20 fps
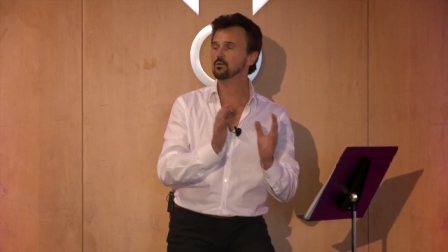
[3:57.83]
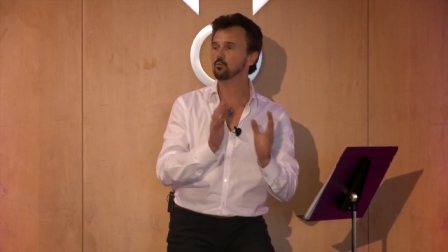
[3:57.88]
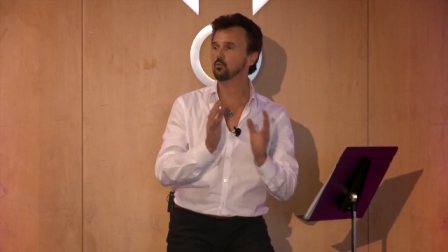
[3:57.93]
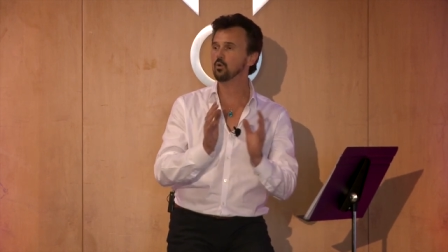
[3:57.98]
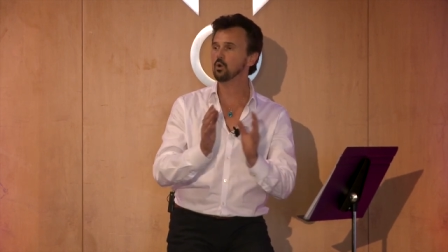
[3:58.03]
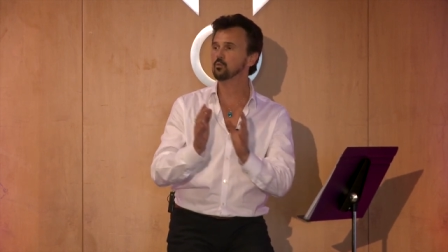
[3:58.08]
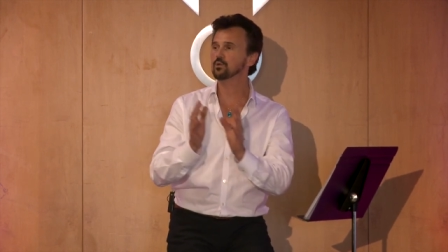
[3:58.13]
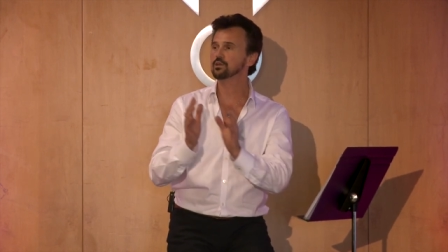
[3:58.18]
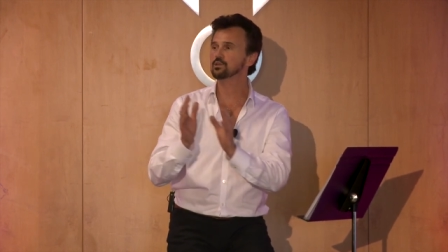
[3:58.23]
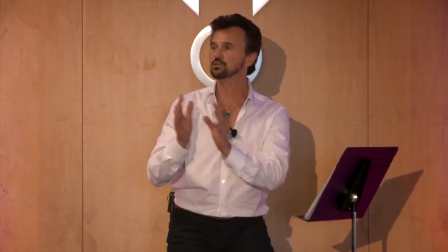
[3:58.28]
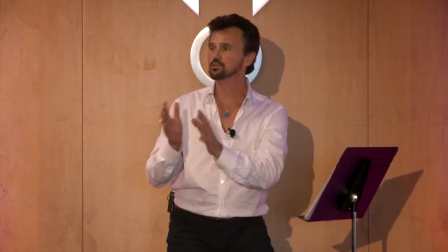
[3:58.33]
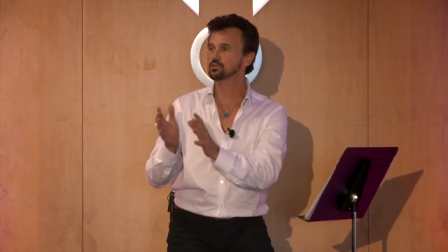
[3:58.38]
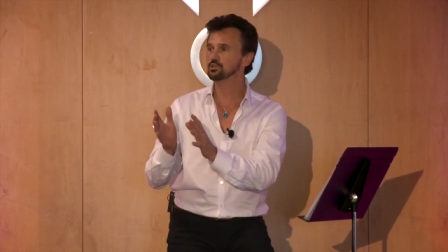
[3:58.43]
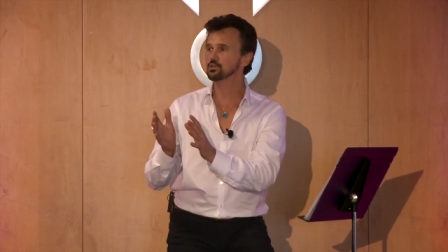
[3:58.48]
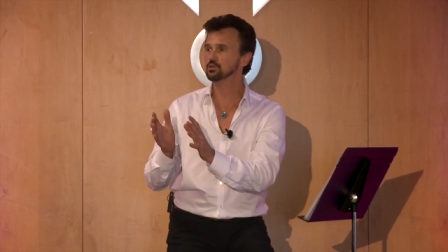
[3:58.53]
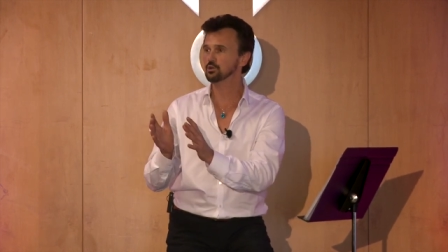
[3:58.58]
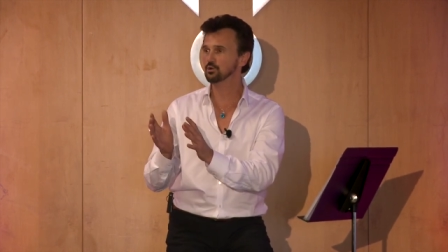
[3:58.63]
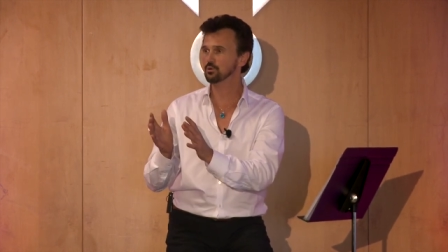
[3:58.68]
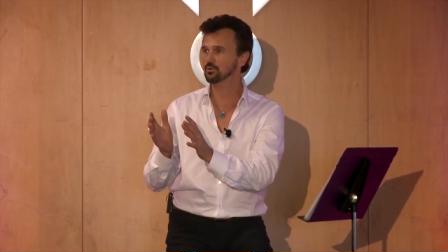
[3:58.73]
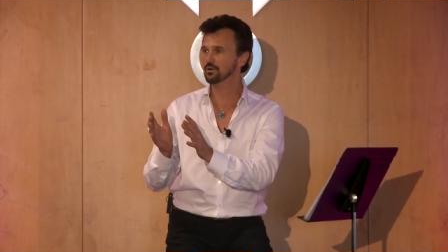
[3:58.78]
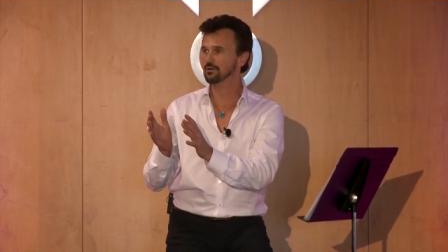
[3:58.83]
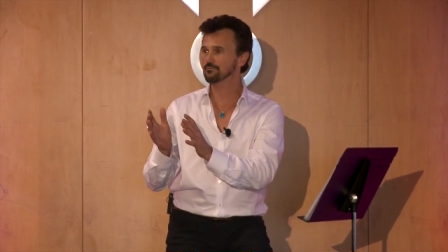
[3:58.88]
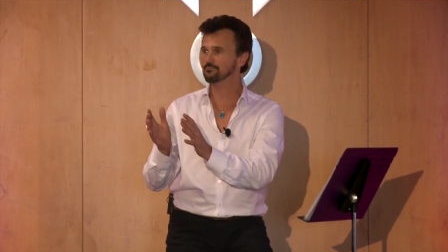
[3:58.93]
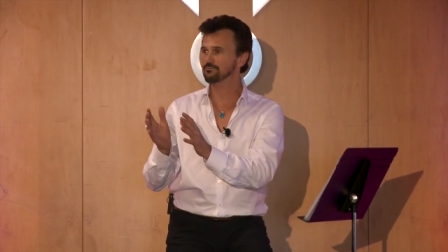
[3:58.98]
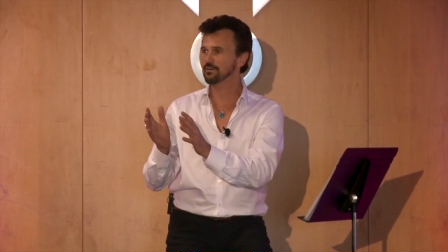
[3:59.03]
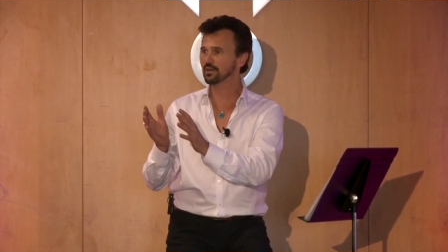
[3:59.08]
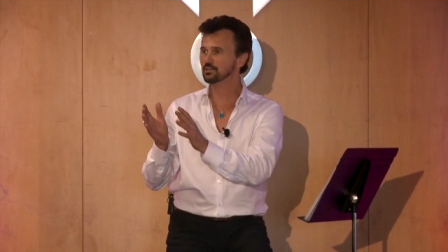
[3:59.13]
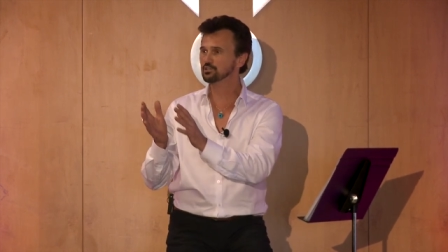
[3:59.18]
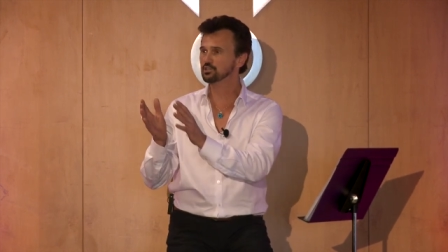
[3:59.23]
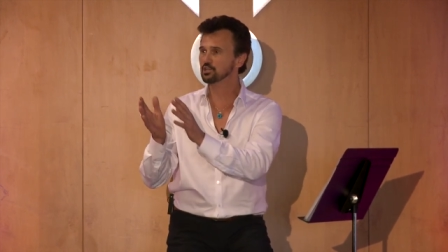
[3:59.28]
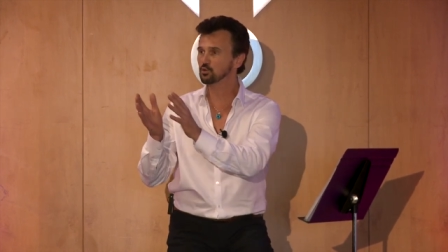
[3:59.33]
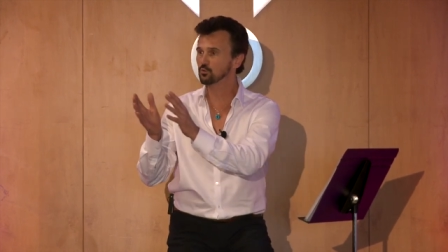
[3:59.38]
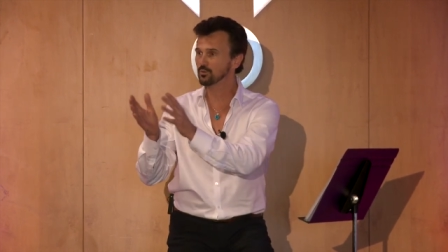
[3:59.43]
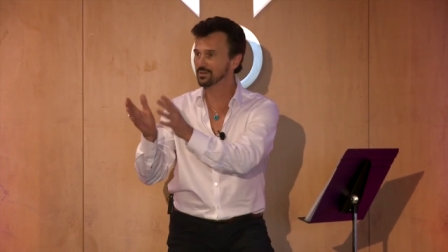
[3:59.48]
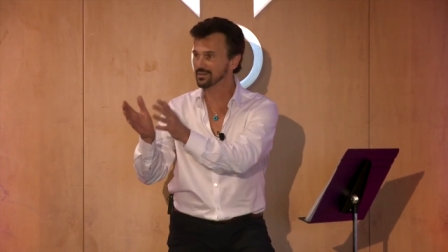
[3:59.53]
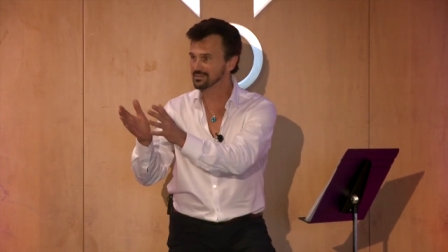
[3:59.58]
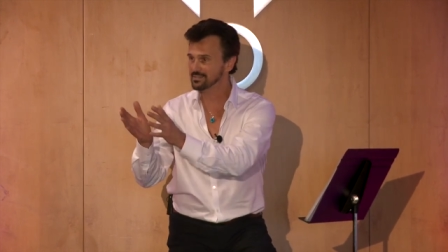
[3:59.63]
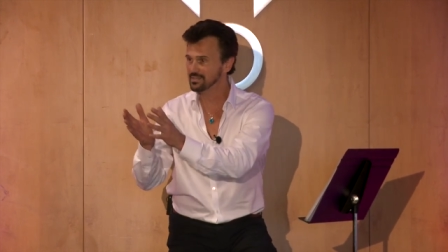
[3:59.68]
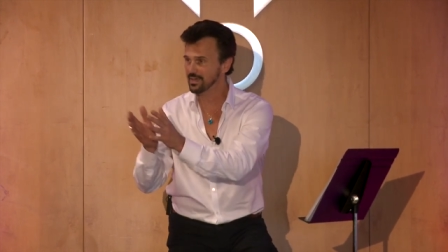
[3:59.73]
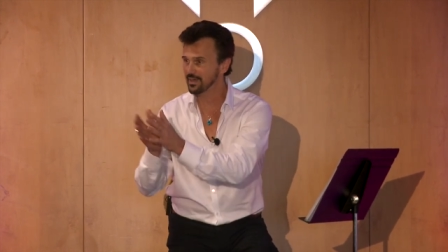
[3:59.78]
what we do affects who
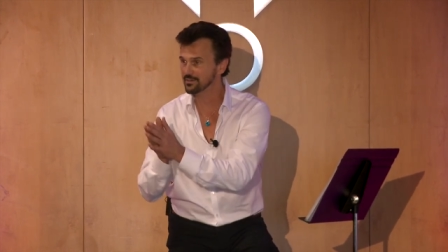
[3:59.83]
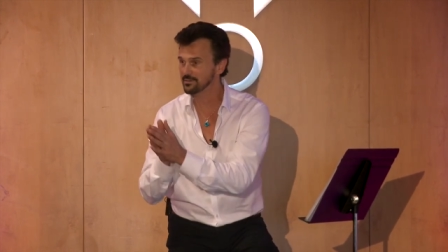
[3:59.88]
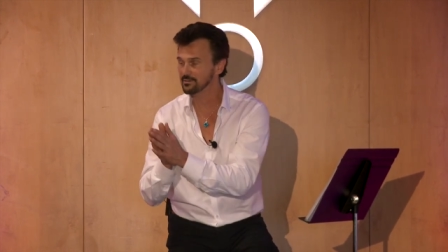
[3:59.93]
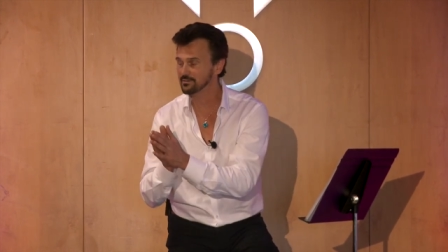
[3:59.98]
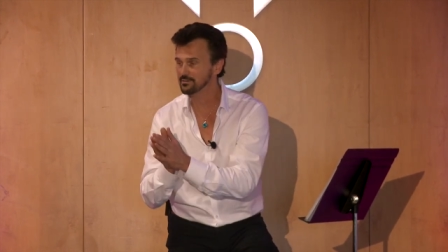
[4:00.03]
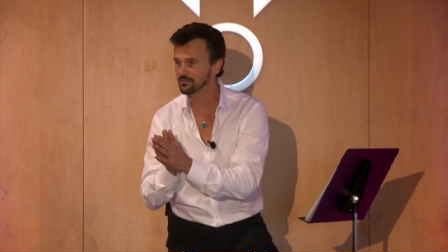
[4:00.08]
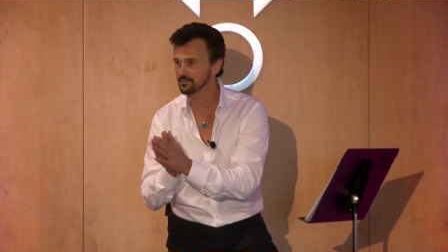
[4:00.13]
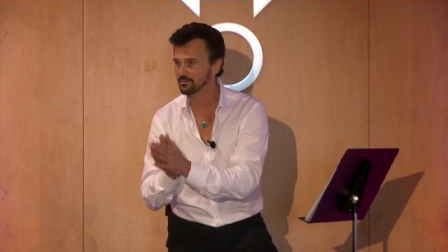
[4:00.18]
we intend